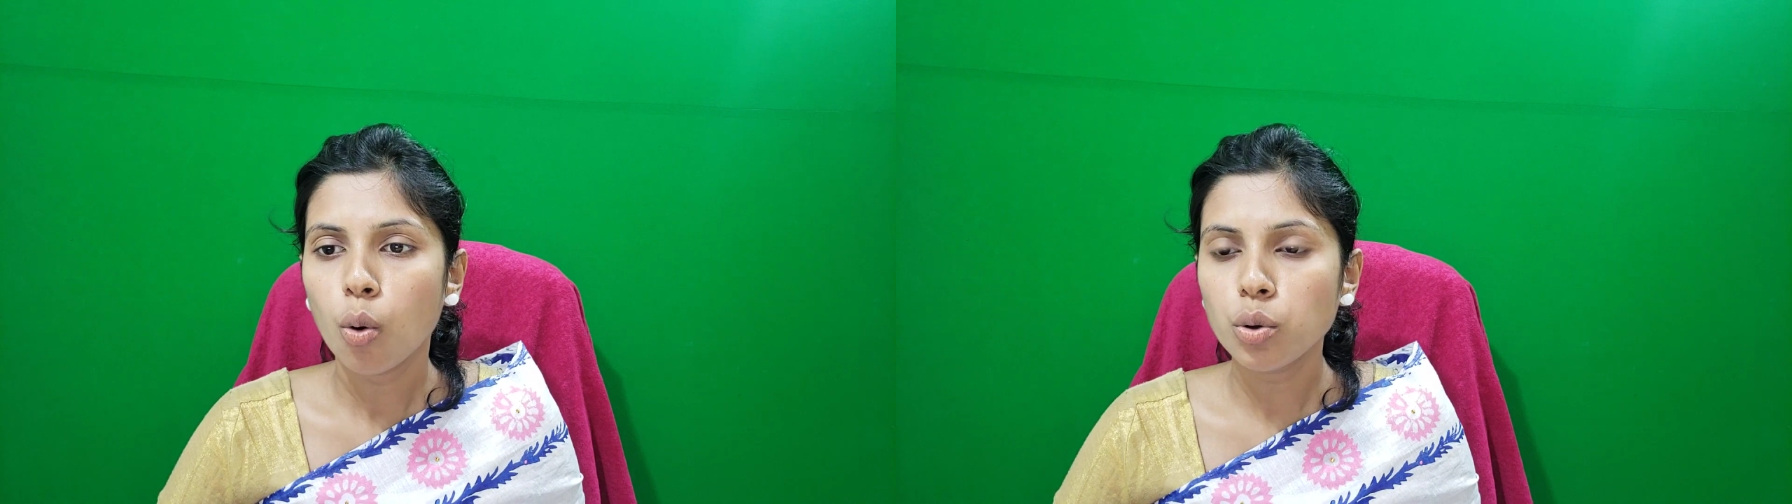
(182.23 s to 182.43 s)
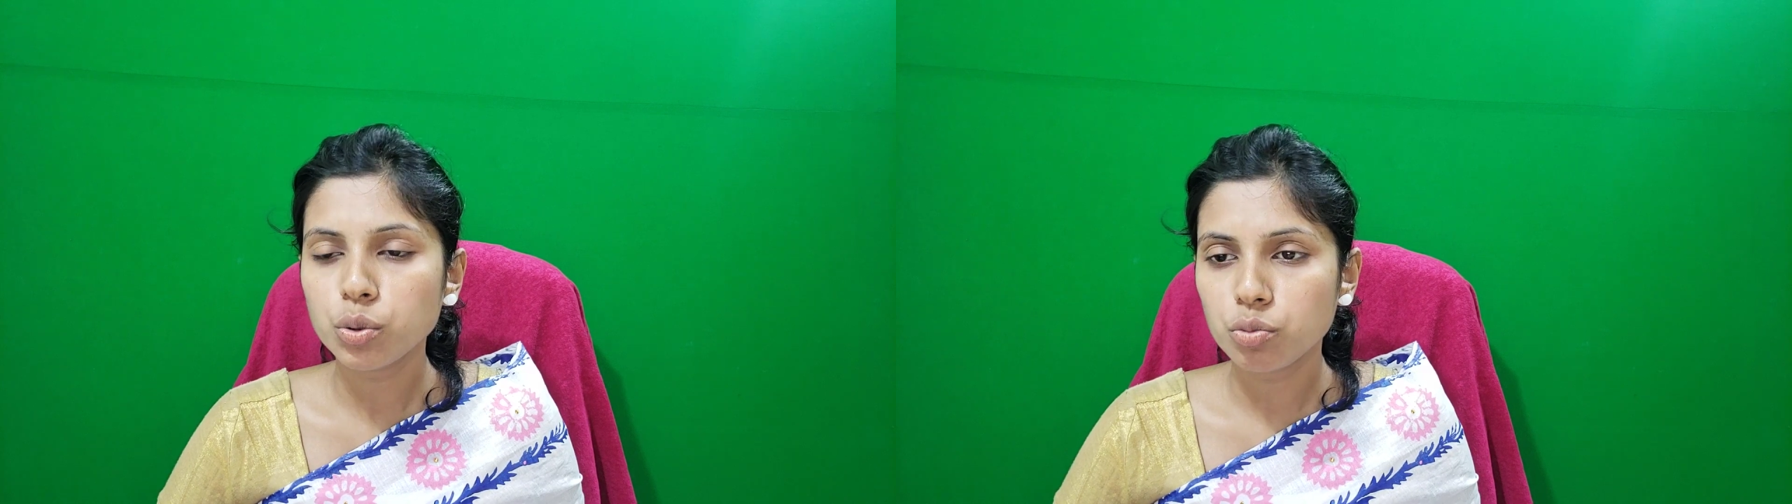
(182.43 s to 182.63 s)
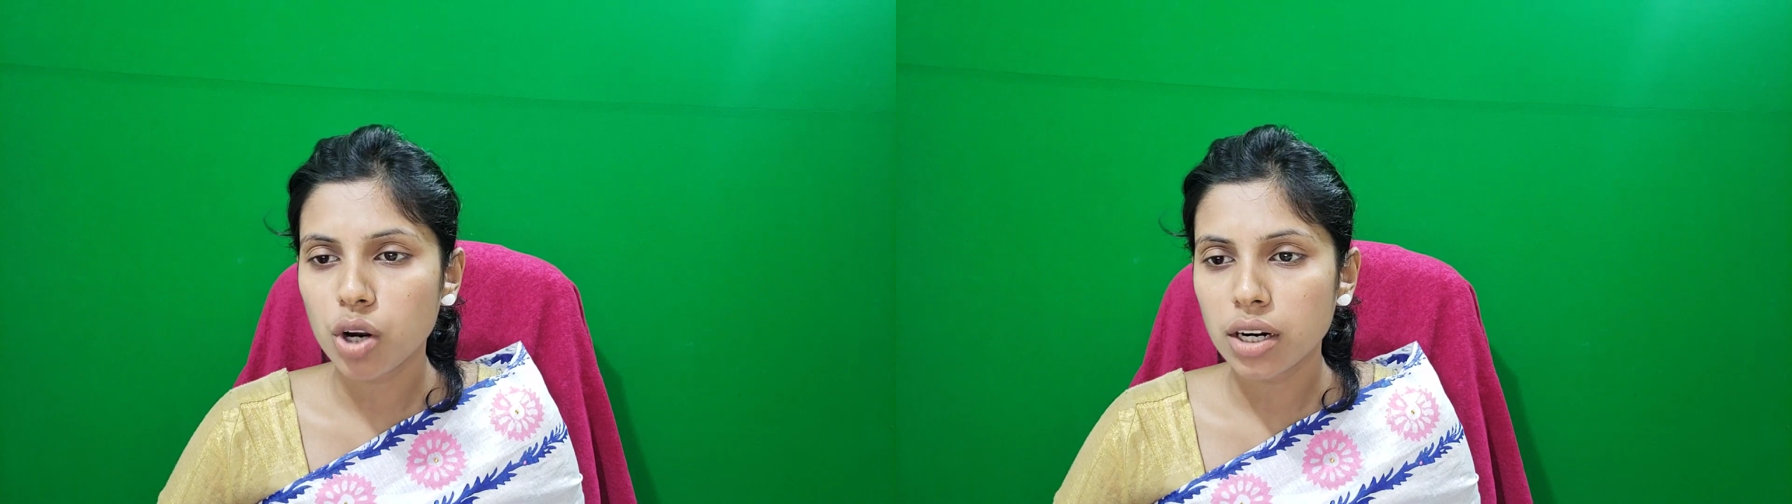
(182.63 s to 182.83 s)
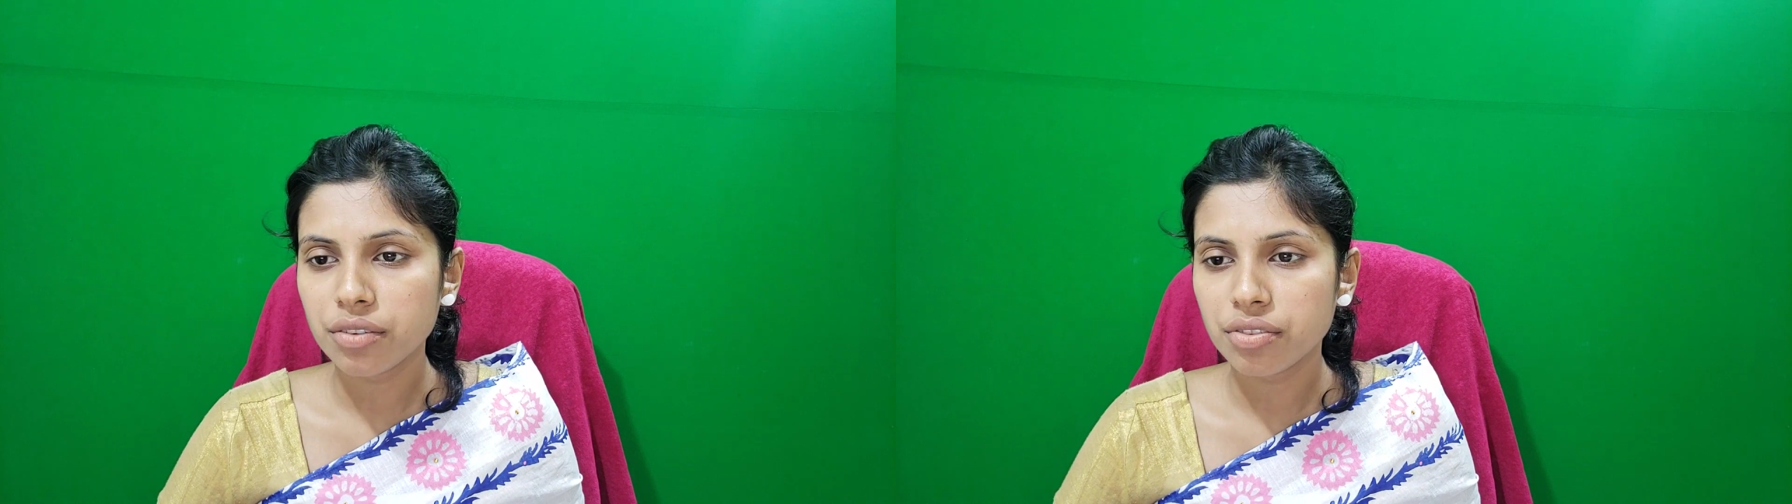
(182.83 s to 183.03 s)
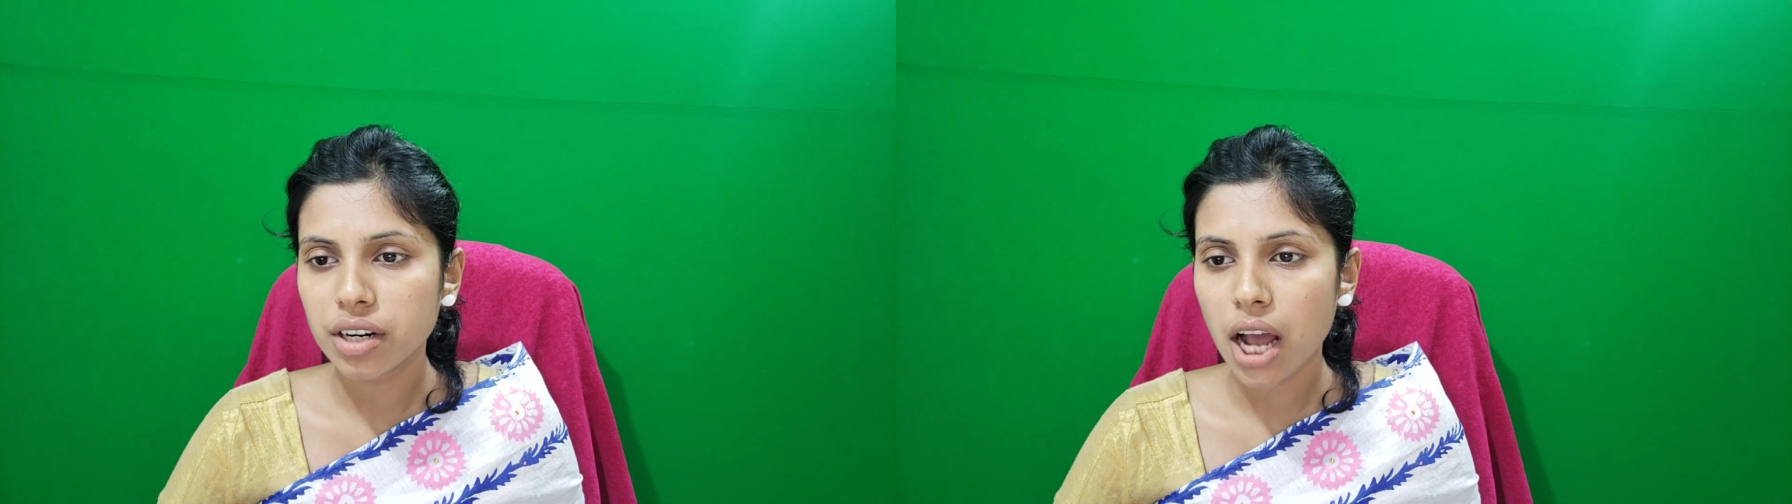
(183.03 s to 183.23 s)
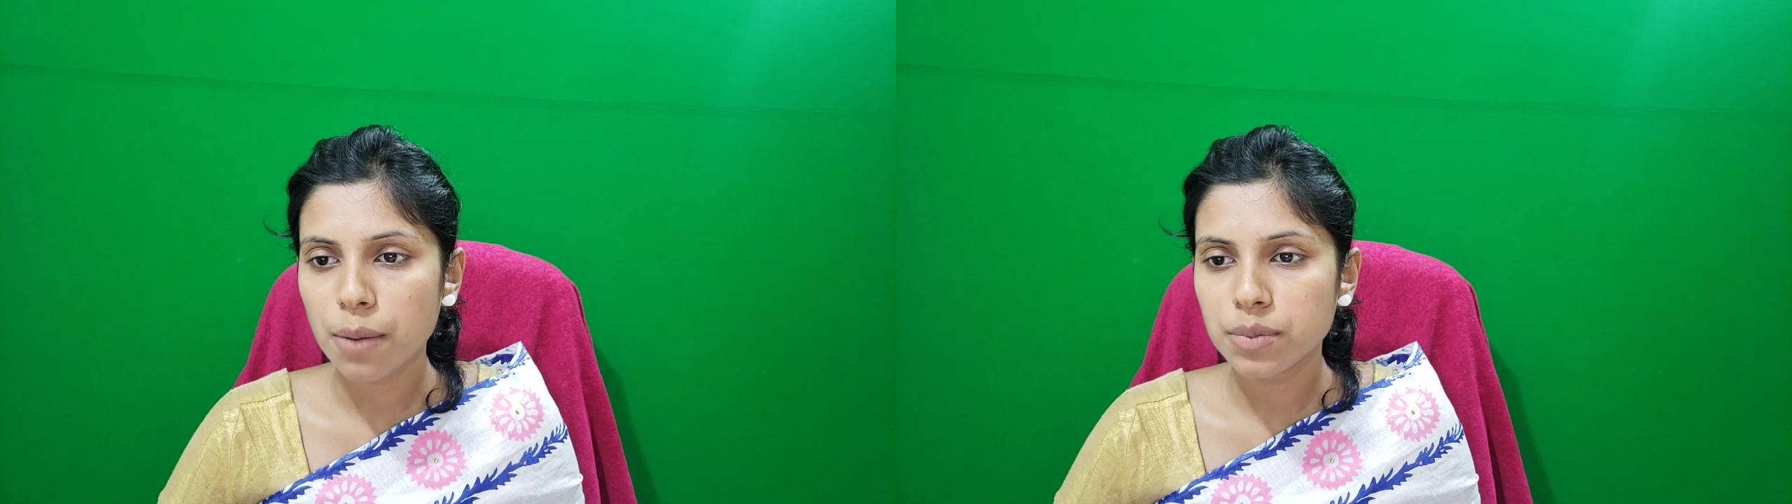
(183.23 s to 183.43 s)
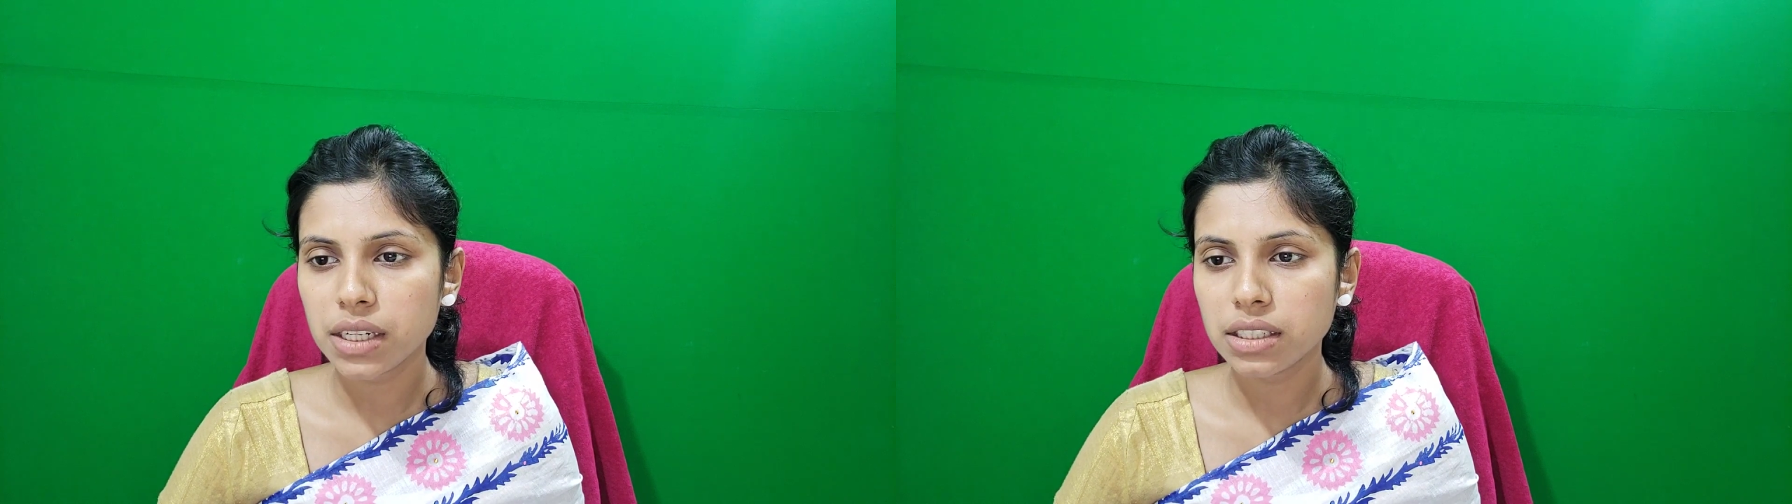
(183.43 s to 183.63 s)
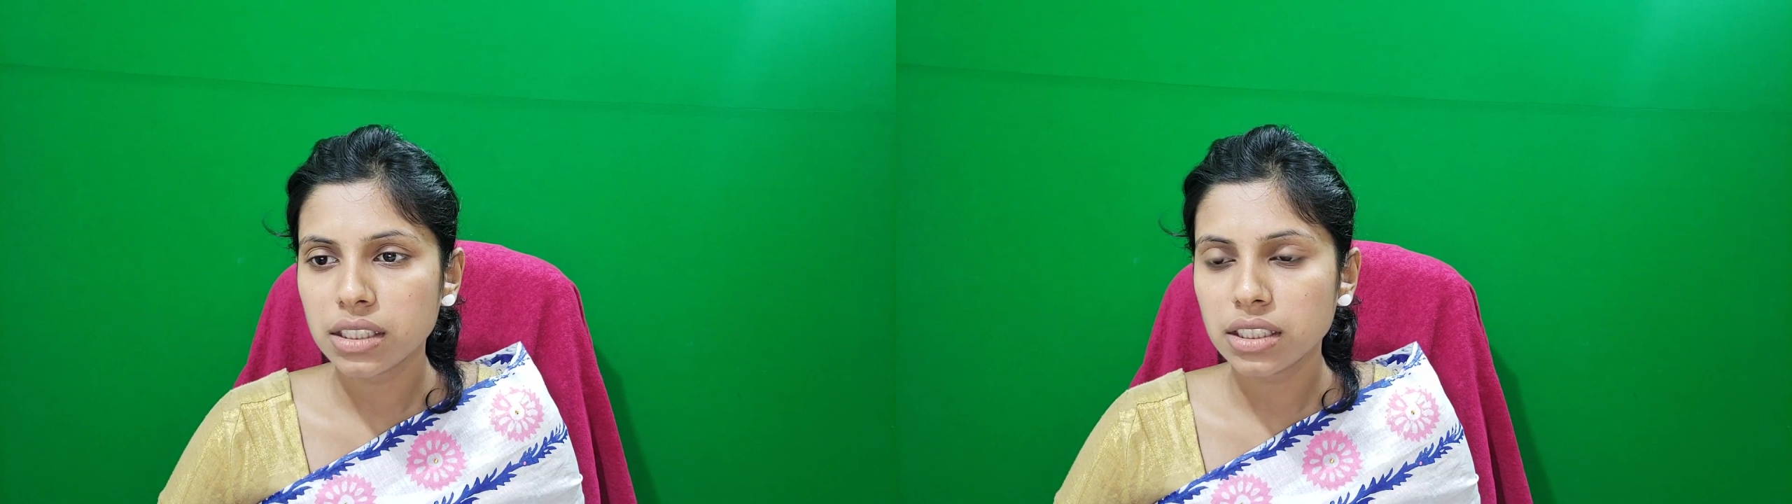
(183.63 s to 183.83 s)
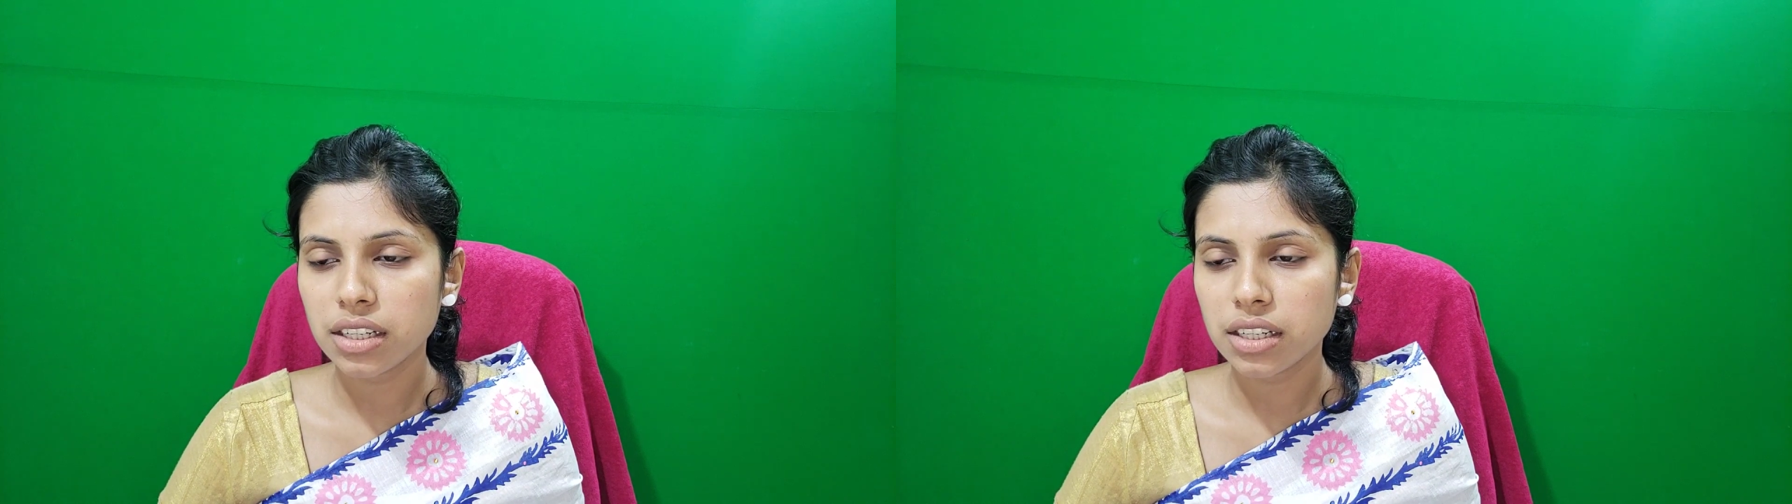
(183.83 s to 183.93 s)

would work for updating